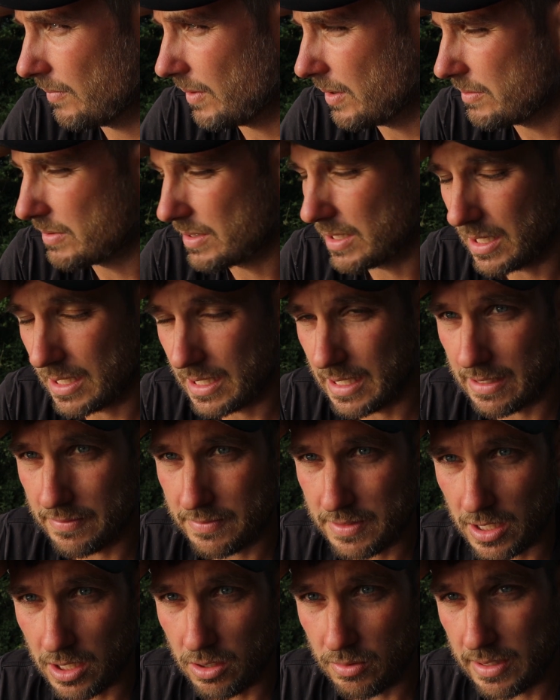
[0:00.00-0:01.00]
was lucky enough
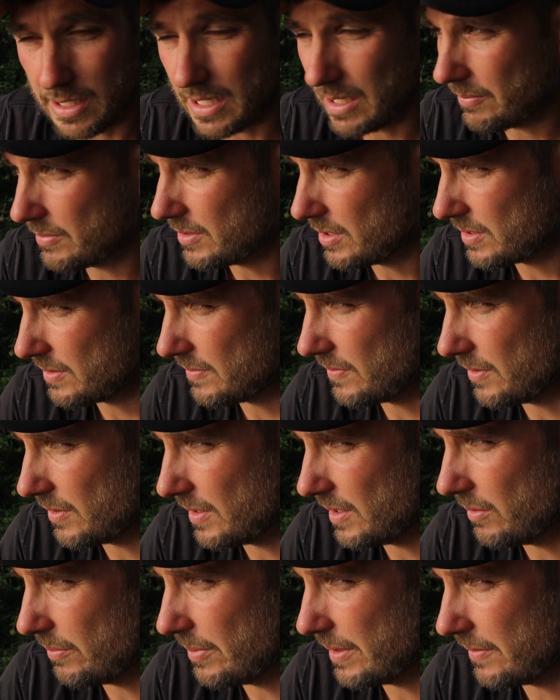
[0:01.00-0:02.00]
to hold it up just for a
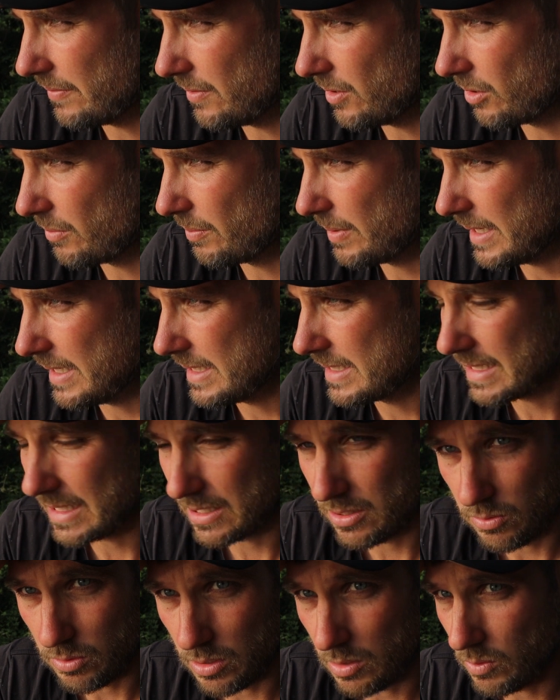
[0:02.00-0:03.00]
little bit of vlog piece.
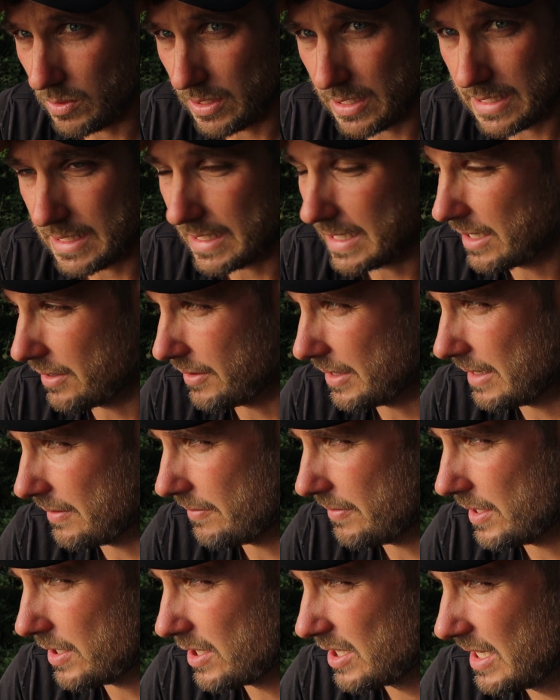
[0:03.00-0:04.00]
That's all I wanted to get on that
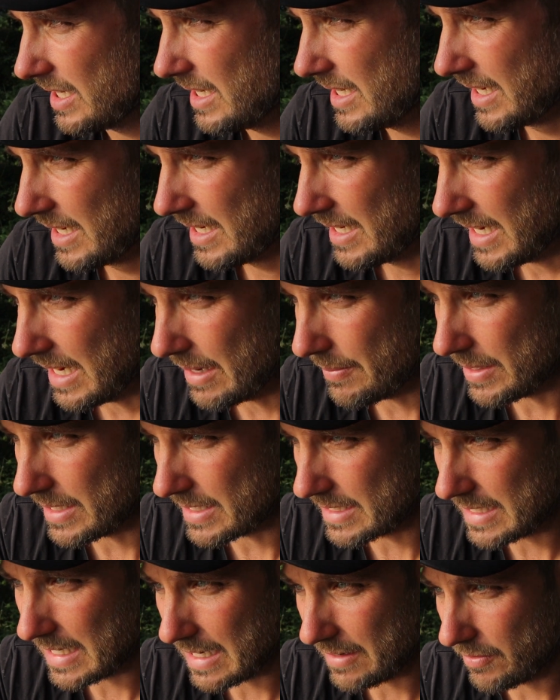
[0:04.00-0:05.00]
fish. It had
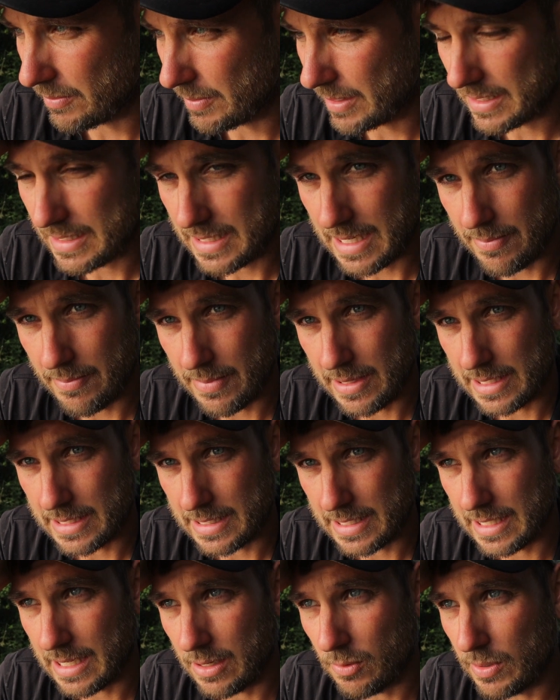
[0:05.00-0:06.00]
been sat for about 10
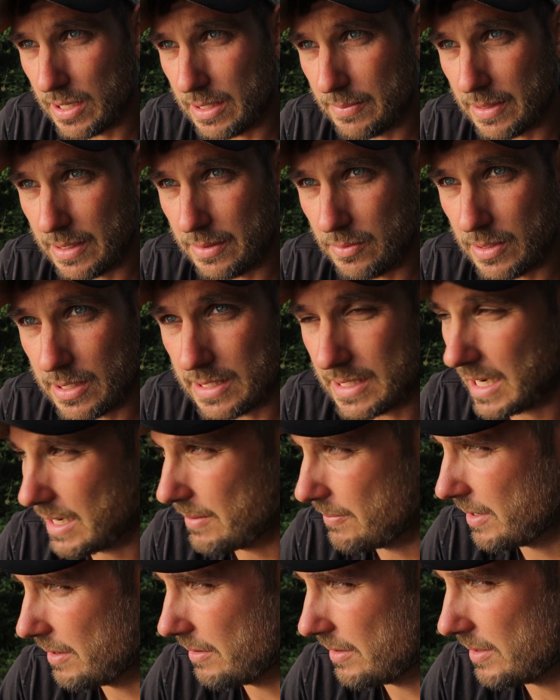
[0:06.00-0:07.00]
minutes in that weed bed with its
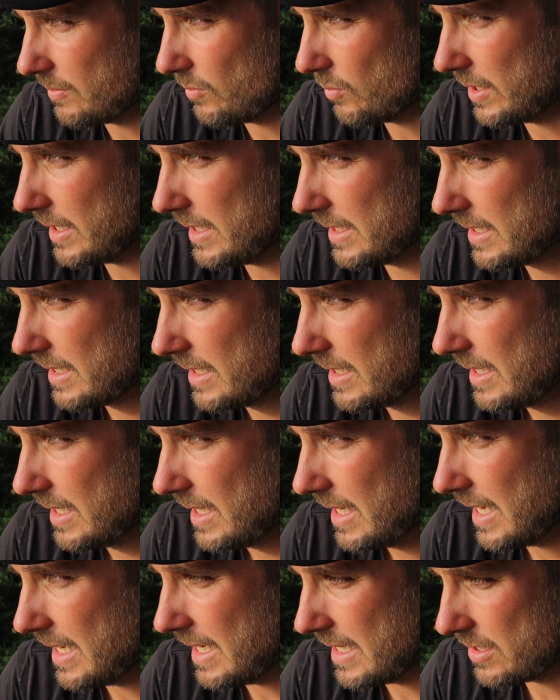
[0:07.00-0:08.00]
head buried in weed,
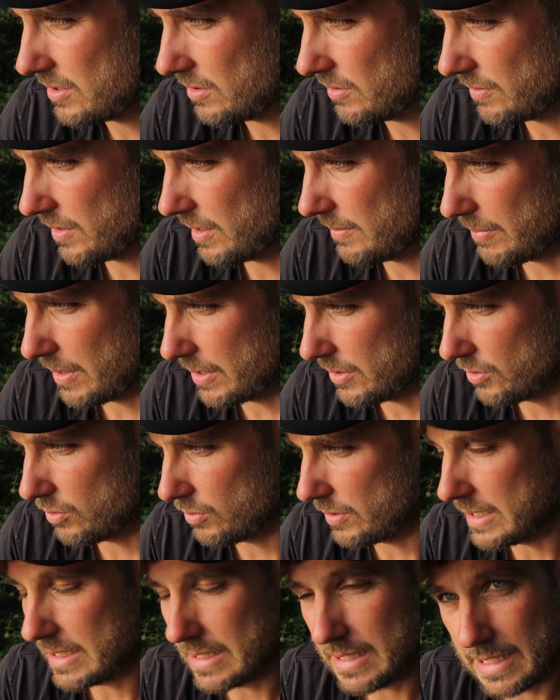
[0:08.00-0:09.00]
and then sort of like
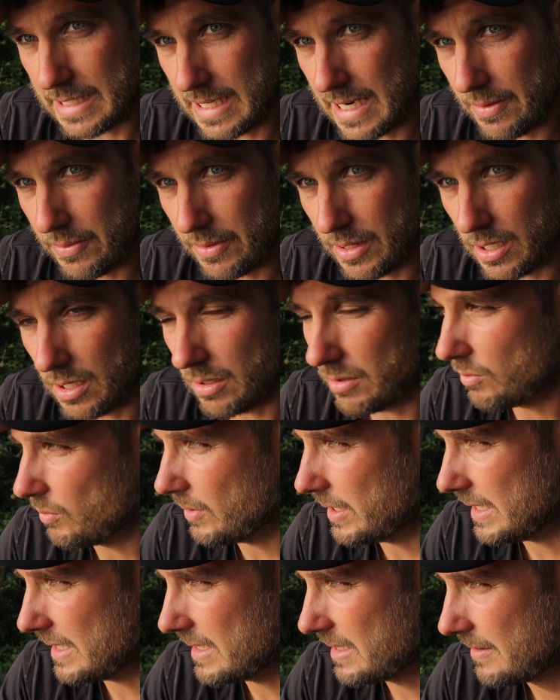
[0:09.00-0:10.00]
bundled into the net with a load of
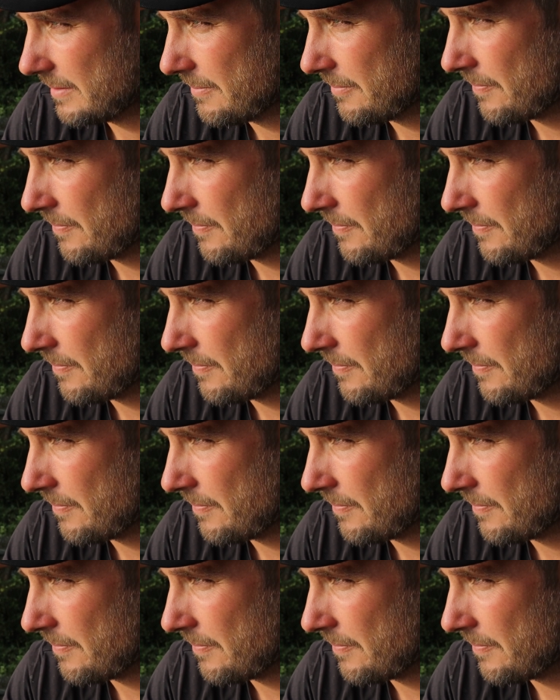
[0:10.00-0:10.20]
weed,